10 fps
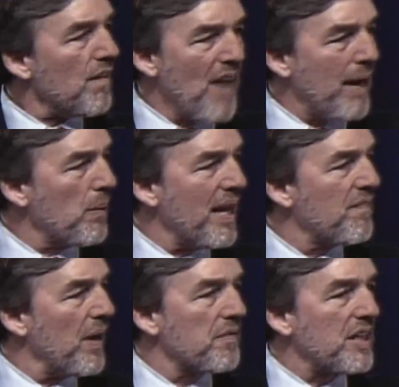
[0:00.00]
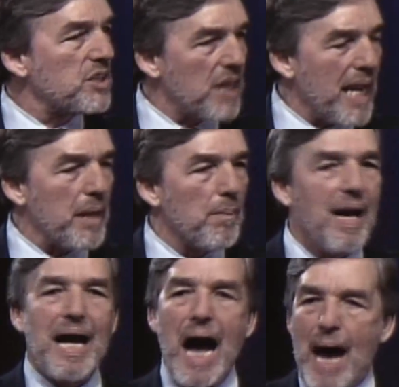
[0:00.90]
If I don't have healthy shame,
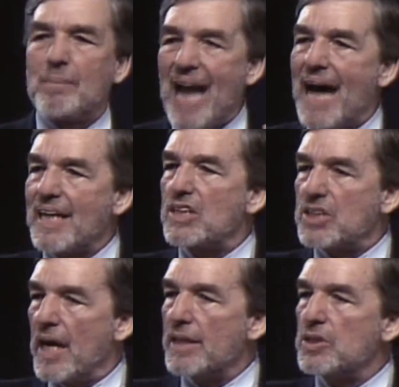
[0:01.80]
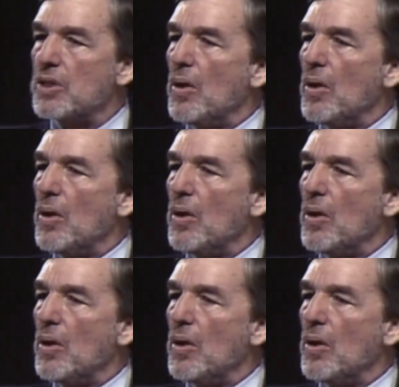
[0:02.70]
I'm not in touch